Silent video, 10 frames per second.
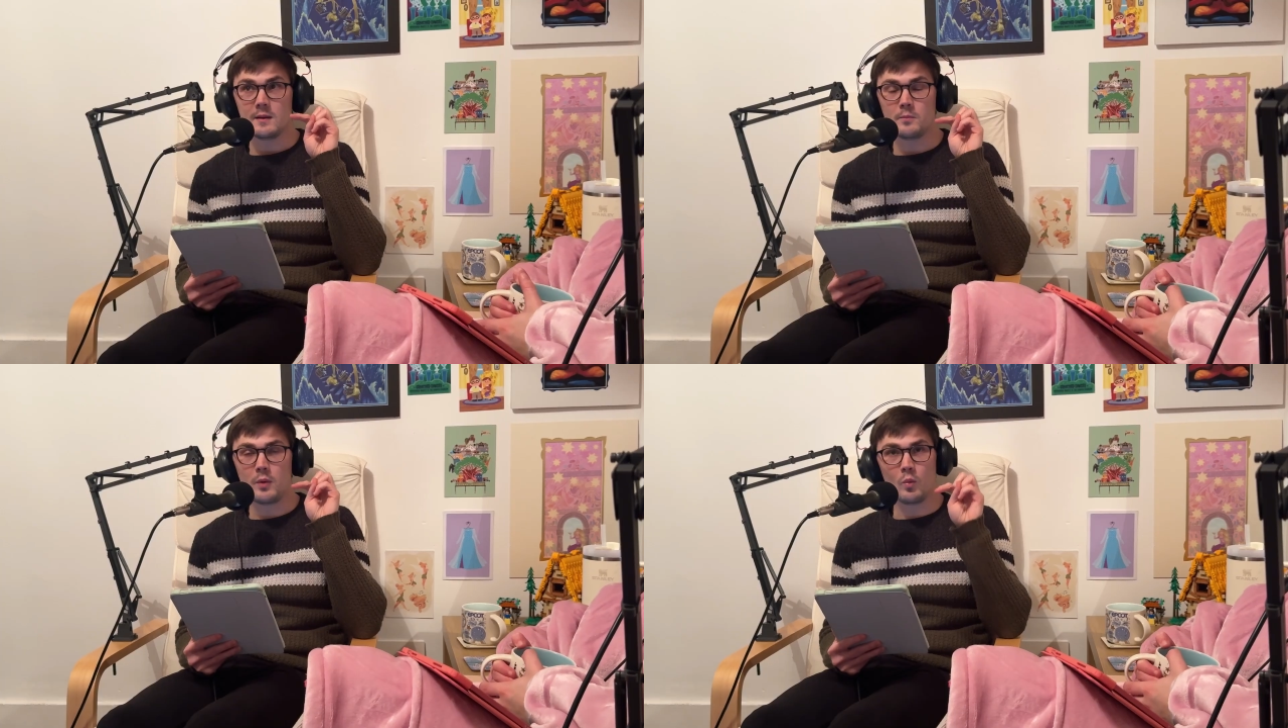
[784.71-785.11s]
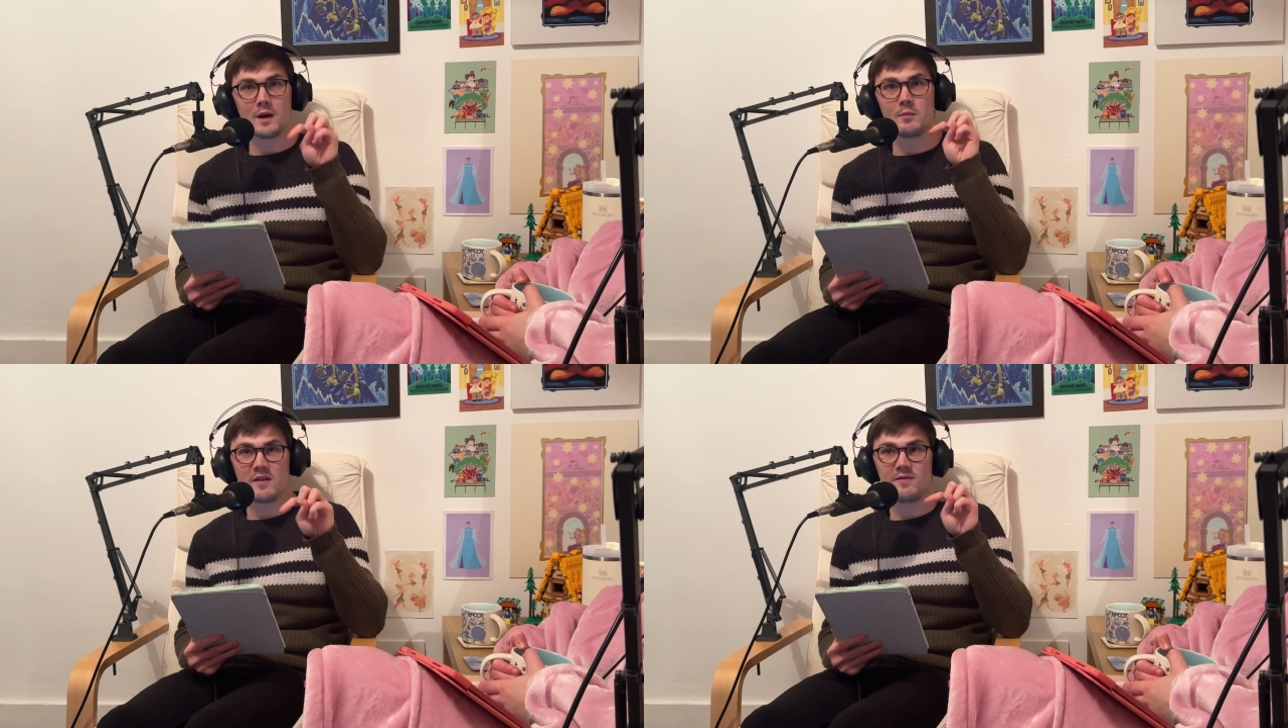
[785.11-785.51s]
But one
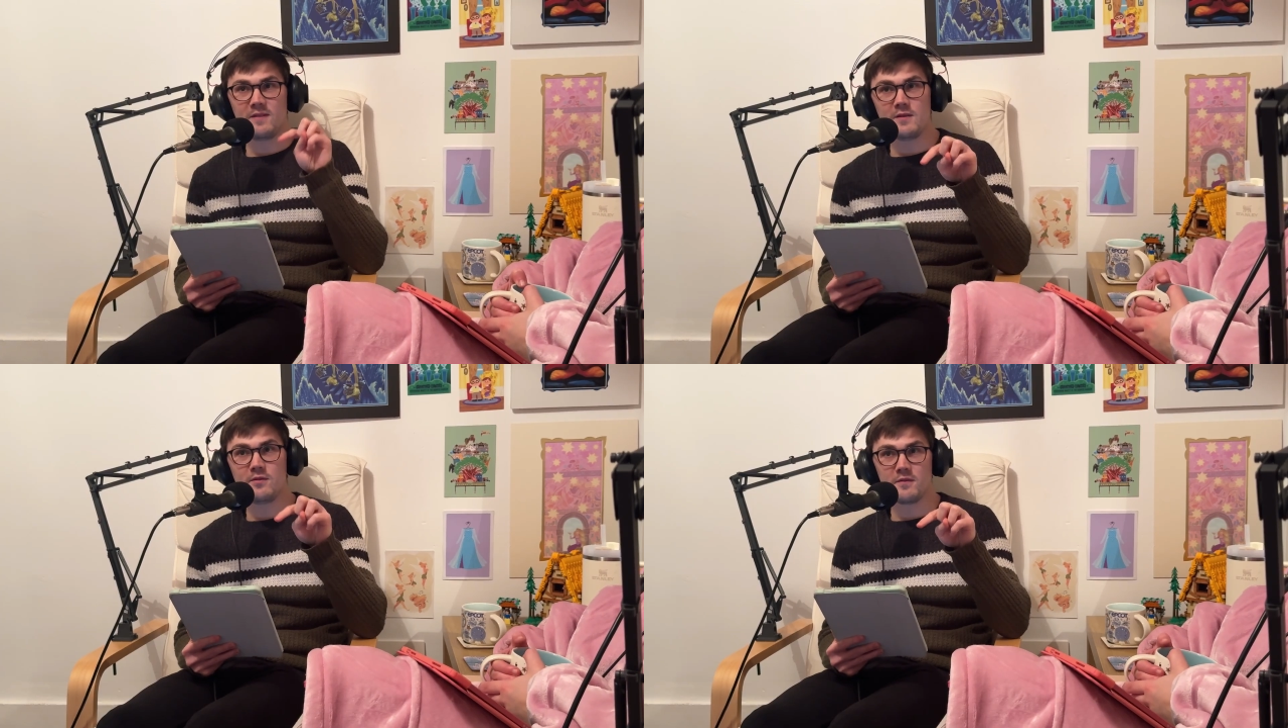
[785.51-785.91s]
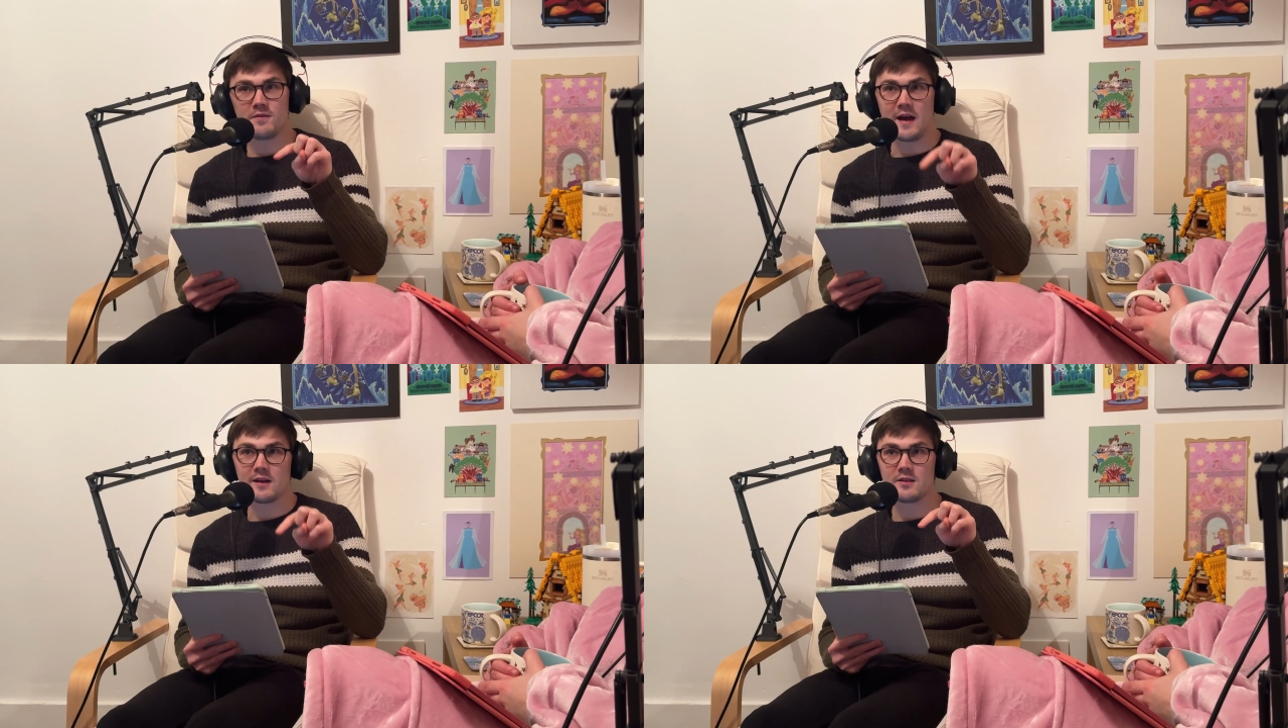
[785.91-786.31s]
of my favourite
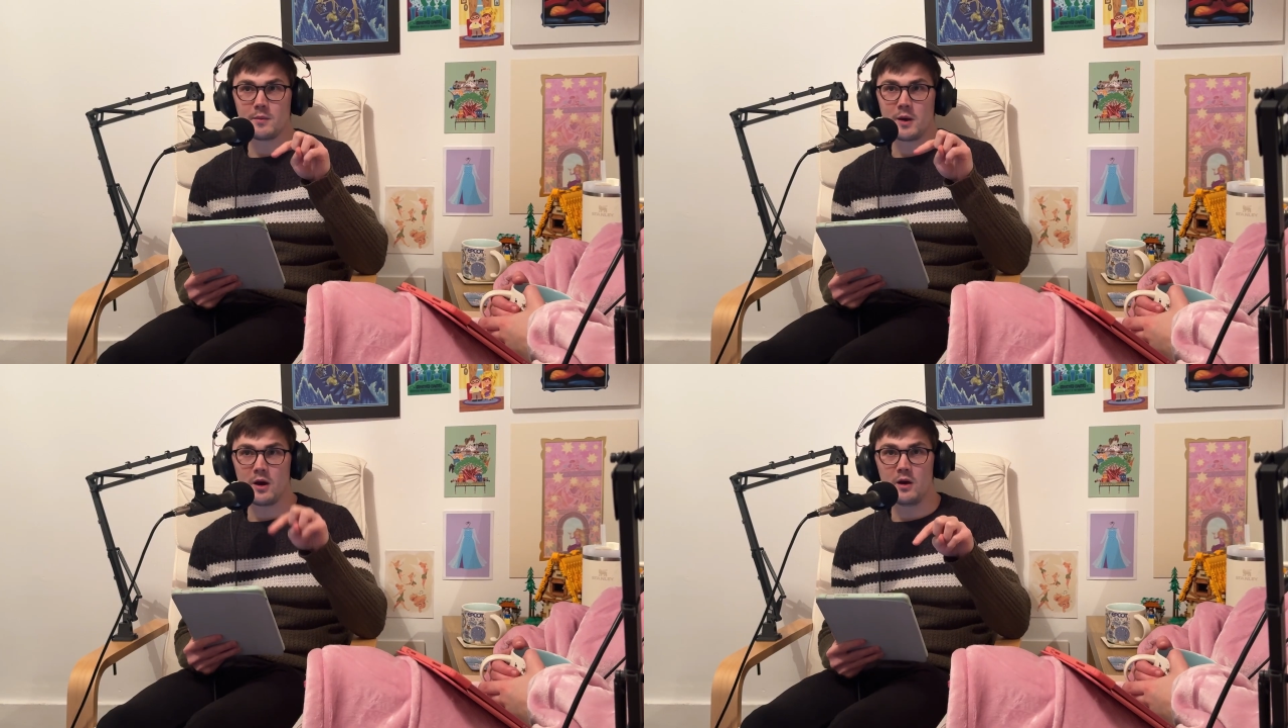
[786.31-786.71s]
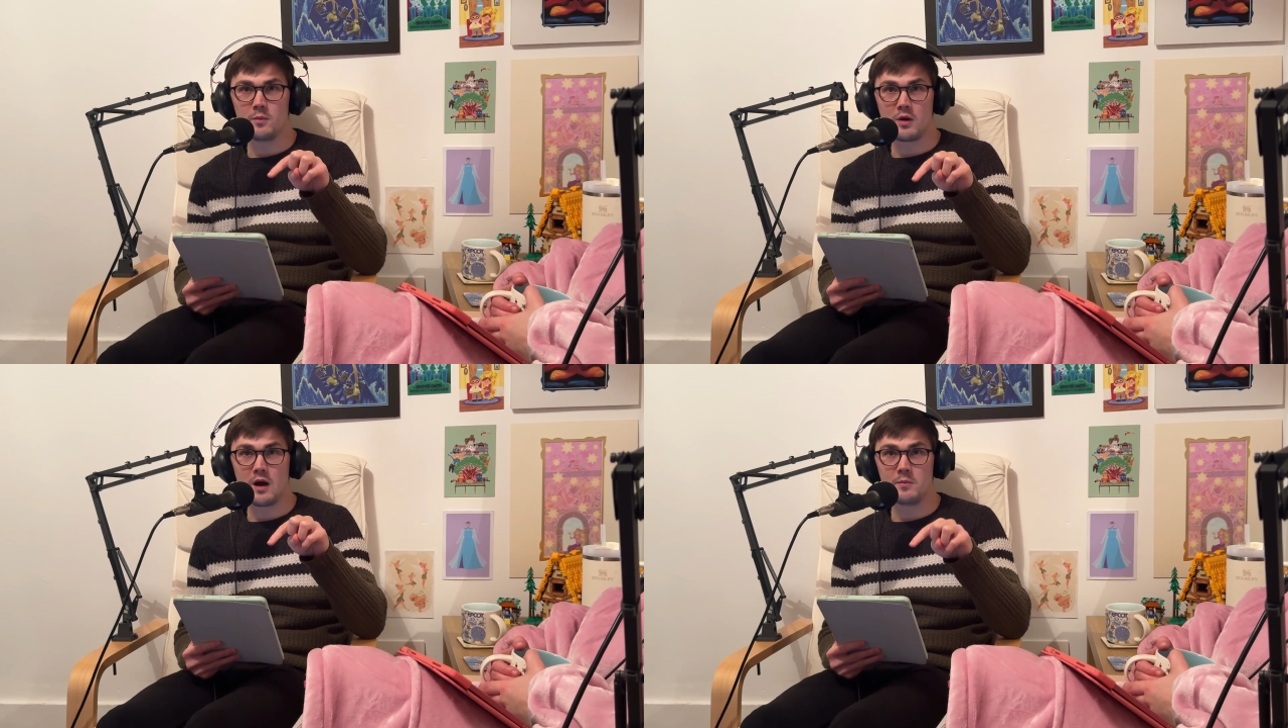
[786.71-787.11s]
facts about
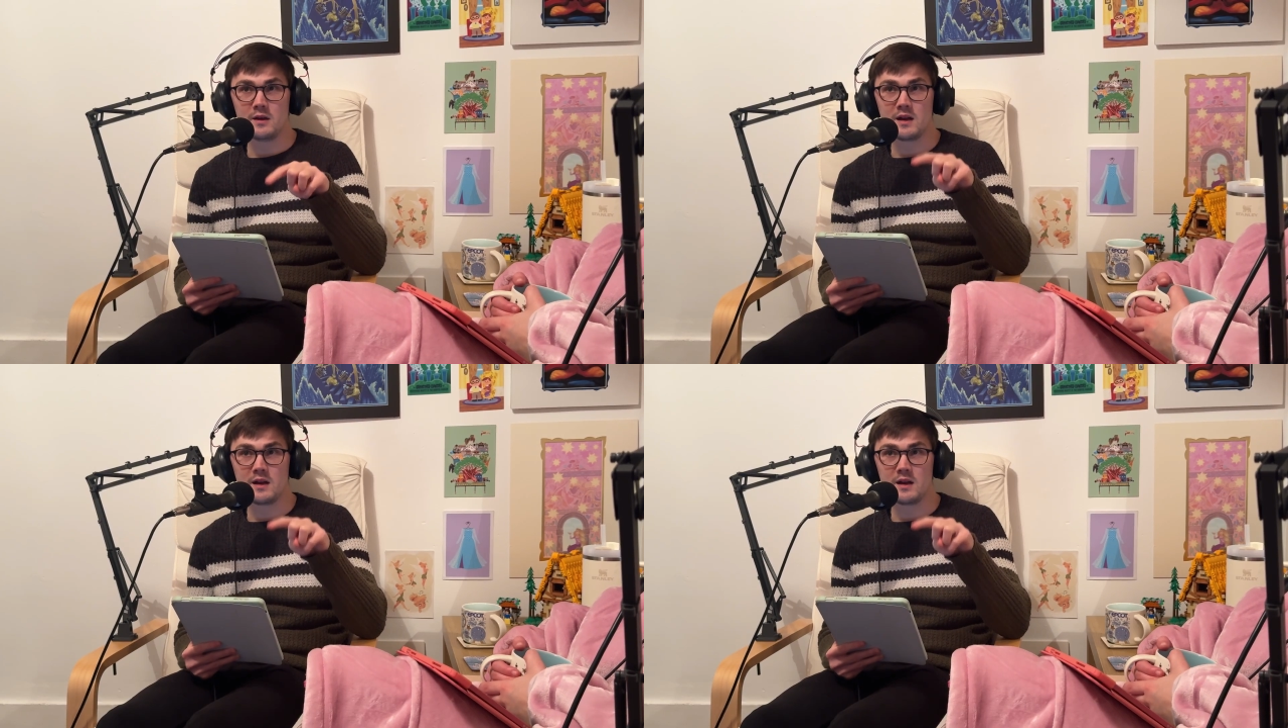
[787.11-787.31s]
Herb Ryman